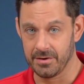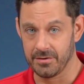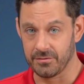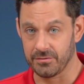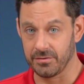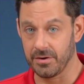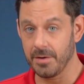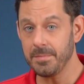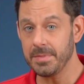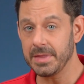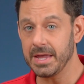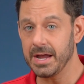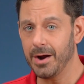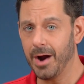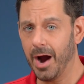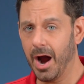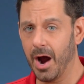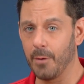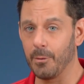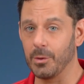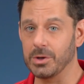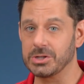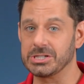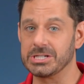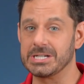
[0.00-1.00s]
From there,
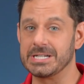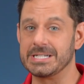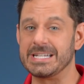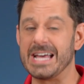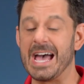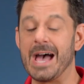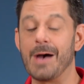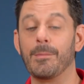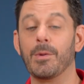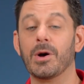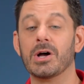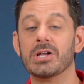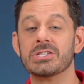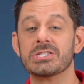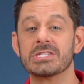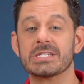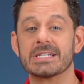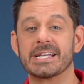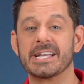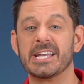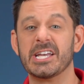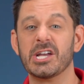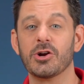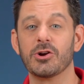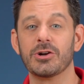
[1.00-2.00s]
I want you to tap on
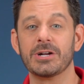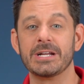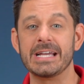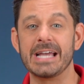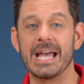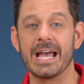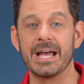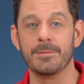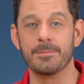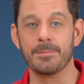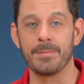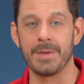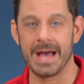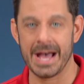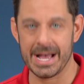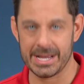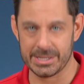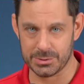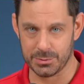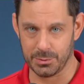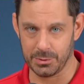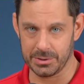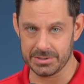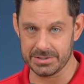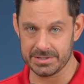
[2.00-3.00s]
Security and
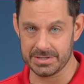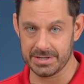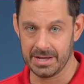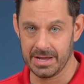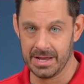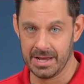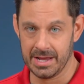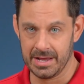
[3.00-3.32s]
Passwords.